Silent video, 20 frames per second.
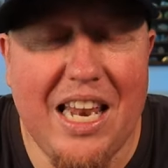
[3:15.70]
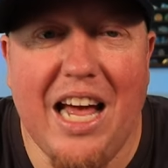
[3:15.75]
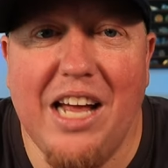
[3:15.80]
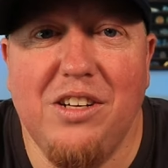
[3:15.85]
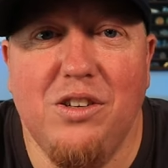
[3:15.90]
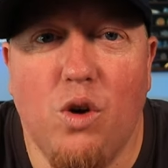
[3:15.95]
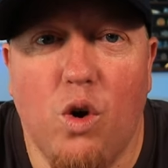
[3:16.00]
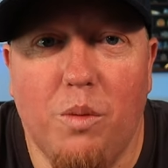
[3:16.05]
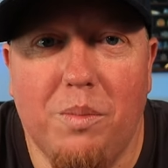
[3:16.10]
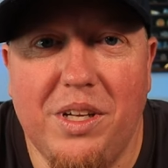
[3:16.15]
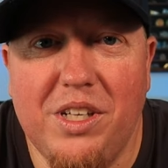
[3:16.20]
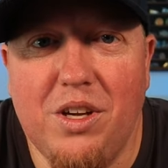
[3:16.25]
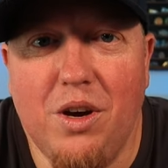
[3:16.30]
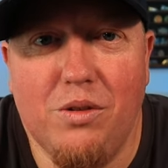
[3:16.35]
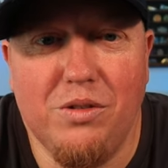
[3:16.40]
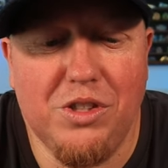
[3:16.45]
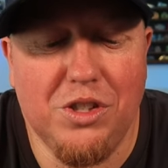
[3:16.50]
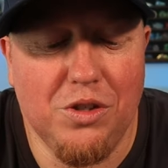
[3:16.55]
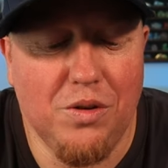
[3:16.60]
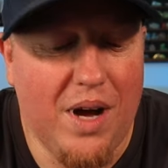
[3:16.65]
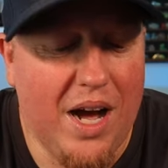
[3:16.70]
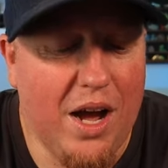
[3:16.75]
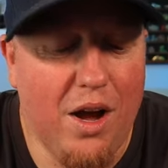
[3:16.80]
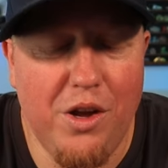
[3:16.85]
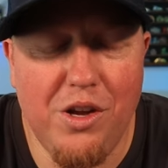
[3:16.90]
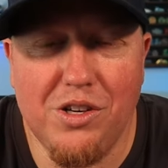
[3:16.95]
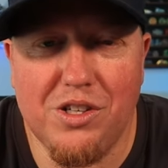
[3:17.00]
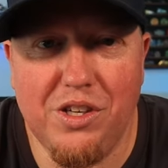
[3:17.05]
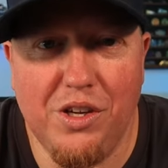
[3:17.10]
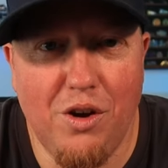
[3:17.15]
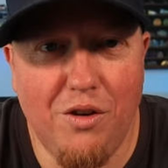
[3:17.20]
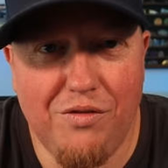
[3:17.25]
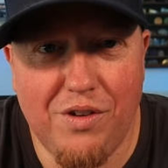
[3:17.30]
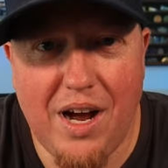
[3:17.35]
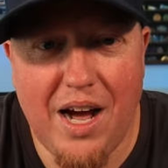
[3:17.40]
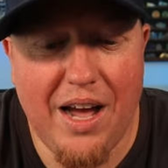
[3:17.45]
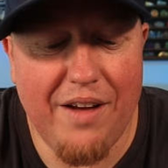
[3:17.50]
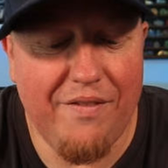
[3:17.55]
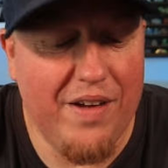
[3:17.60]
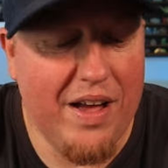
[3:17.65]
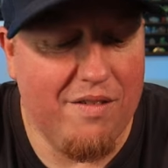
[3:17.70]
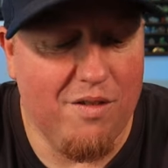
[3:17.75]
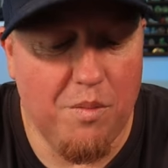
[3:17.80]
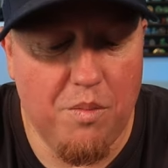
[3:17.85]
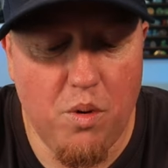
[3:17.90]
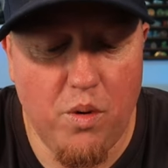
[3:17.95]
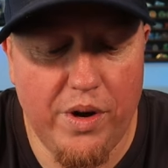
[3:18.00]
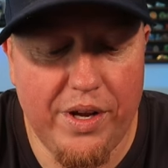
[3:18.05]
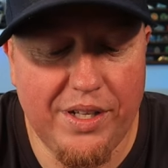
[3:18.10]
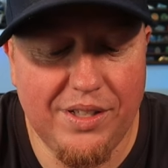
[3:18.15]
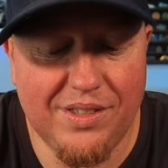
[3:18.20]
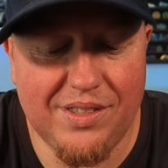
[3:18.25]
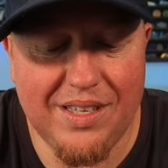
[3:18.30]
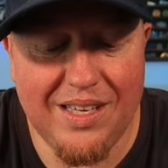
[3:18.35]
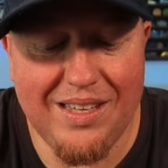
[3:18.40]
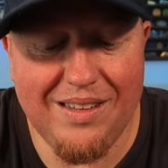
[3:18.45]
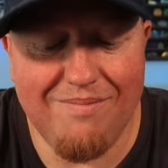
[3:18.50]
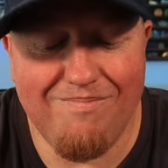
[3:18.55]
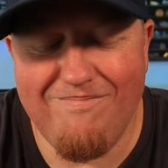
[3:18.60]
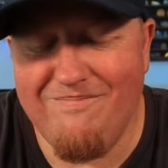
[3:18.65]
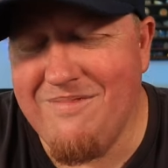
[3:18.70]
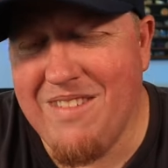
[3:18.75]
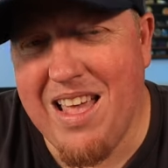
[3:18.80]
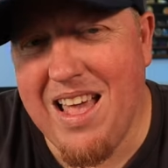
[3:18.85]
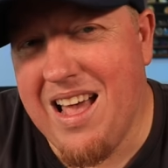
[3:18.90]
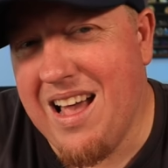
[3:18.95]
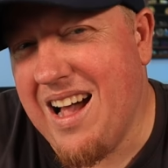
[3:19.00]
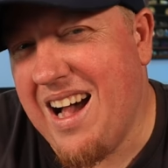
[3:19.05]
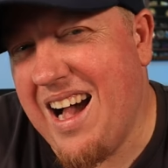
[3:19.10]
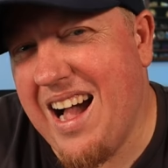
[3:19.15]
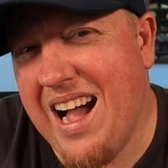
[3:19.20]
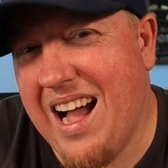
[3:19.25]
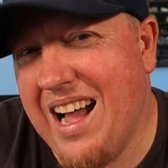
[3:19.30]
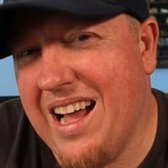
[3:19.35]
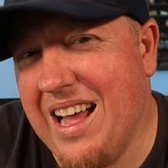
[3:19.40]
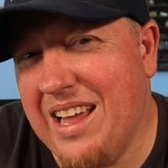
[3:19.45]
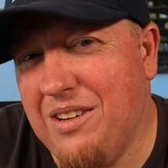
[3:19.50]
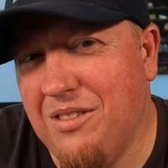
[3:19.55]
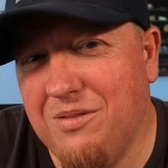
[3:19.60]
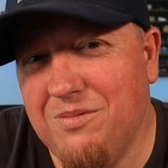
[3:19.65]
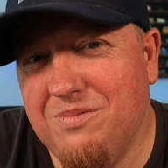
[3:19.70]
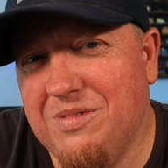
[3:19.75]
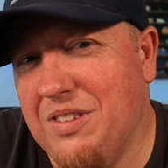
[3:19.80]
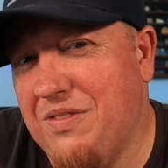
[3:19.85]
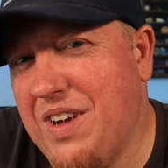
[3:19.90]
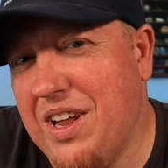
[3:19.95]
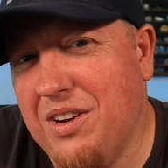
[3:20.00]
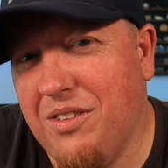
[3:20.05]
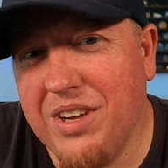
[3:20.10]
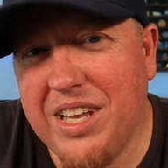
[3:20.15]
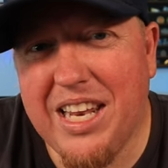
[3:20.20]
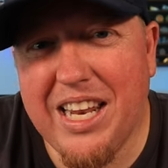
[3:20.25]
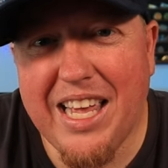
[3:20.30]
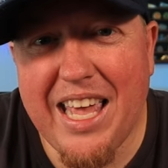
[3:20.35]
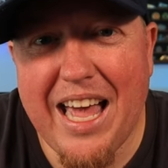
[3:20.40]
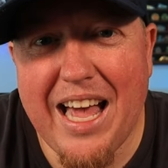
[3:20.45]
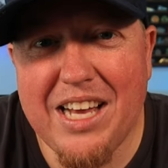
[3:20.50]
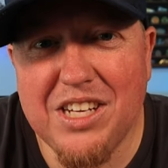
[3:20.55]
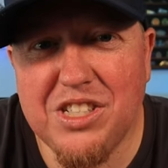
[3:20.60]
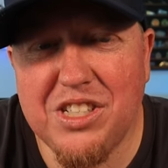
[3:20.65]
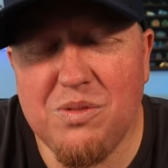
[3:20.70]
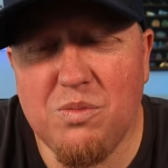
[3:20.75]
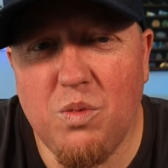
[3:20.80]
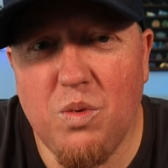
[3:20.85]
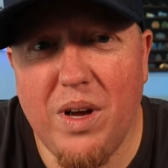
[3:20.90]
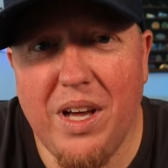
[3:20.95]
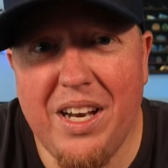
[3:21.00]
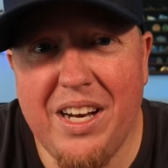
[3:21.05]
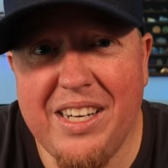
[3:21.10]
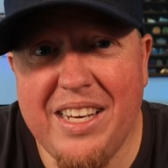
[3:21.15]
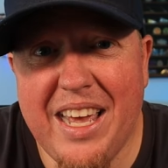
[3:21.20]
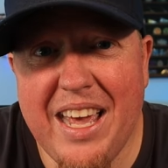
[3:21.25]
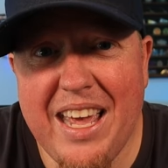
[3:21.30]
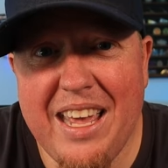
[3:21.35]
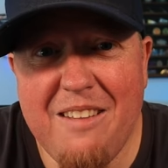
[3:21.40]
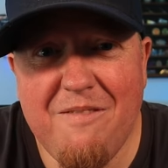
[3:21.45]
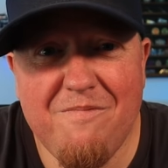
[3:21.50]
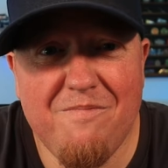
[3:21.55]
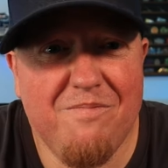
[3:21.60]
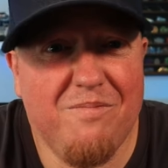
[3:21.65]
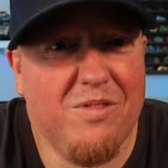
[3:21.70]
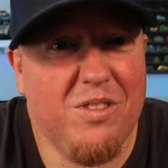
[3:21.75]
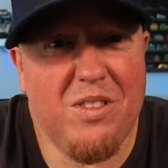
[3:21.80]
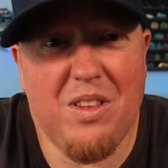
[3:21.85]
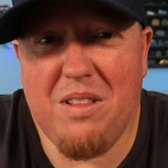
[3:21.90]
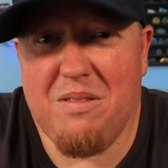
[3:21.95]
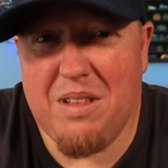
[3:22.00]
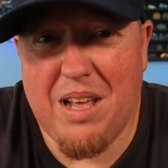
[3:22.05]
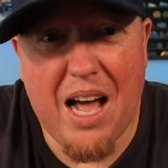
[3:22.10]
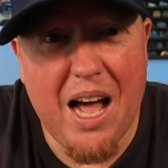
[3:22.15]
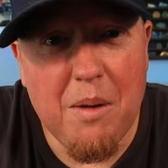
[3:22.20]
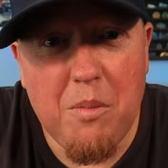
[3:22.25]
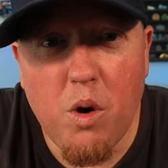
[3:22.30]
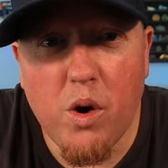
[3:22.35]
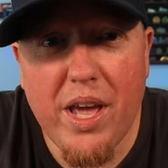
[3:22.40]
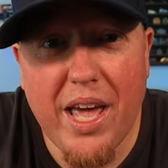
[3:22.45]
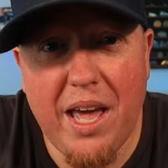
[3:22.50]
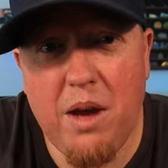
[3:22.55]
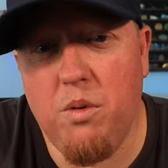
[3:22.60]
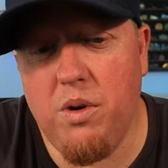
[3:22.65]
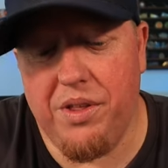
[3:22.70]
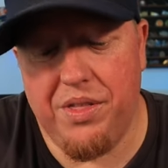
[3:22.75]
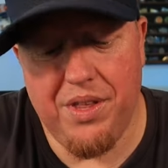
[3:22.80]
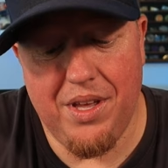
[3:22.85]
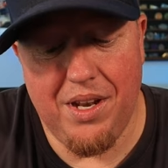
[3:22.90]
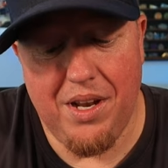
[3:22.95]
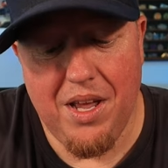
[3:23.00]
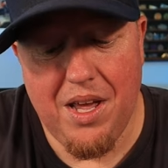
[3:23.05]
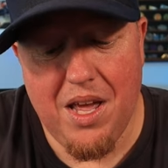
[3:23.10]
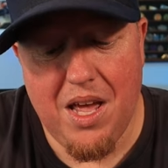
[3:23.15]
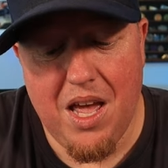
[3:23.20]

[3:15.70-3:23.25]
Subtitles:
that I normally don't do. I usually go for high favorite points, and if I don't get a cache in a day, I'm okay with it.